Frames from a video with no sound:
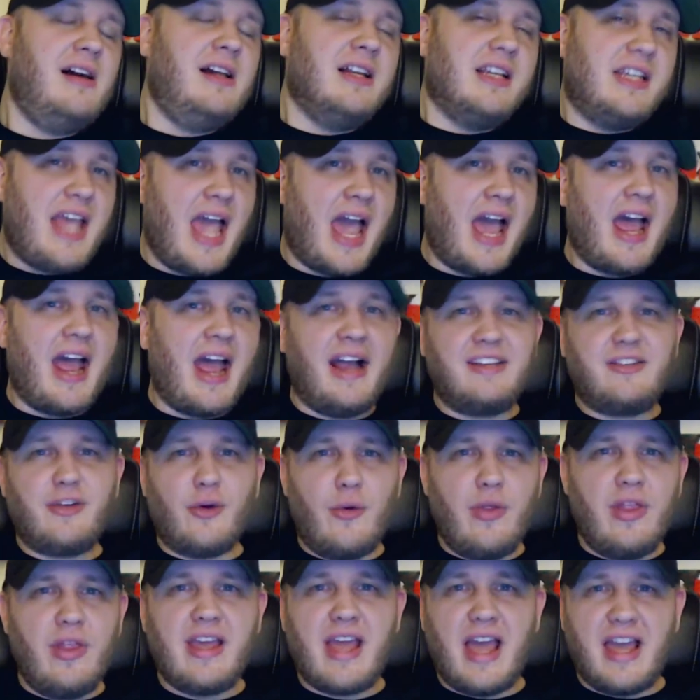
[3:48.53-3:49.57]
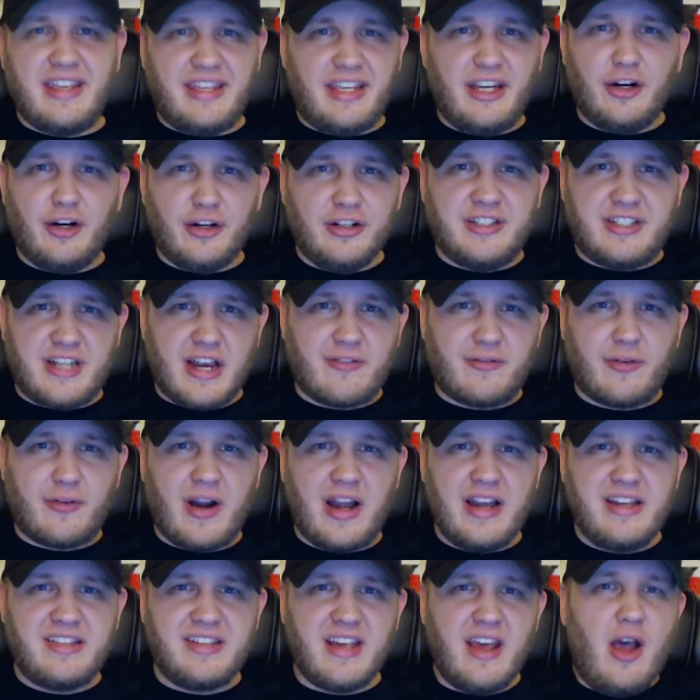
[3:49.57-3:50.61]
Yeah, it's only a year
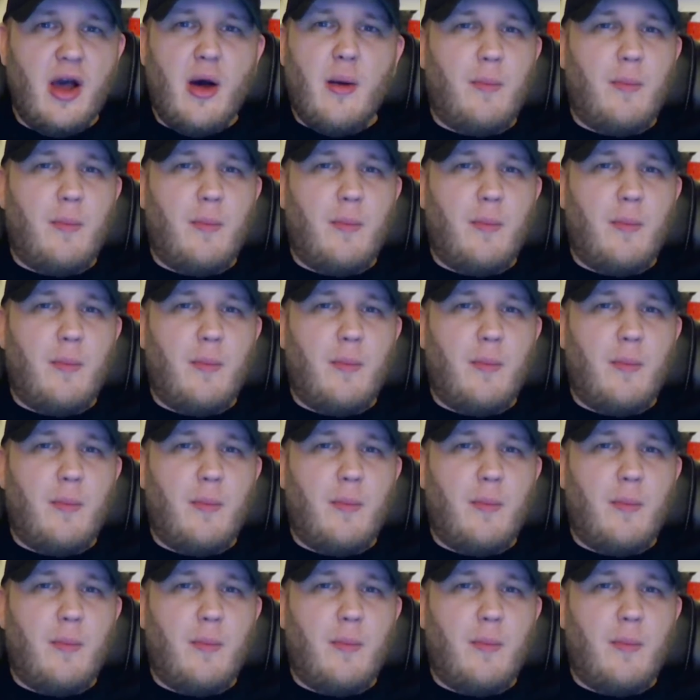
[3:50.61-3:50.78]
difference,